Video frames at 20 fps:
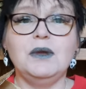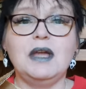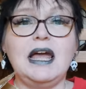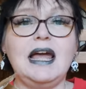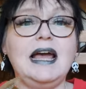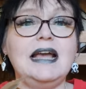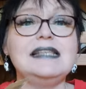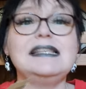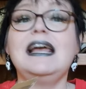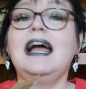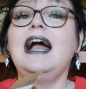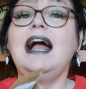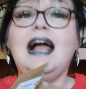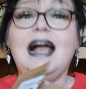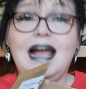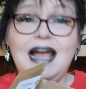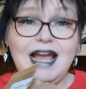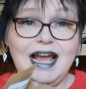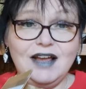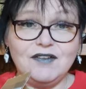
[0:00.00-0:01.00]
guys.
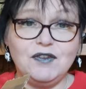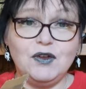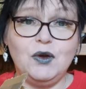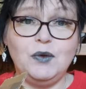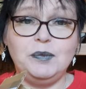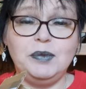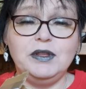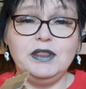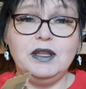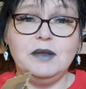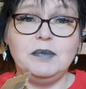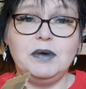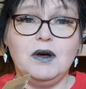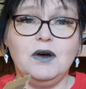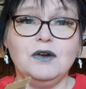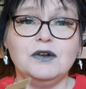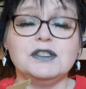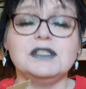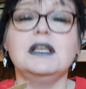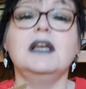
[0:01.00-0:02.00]
I have opened the
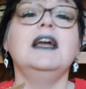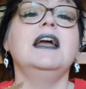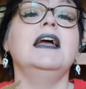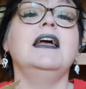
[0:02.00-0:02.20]
box.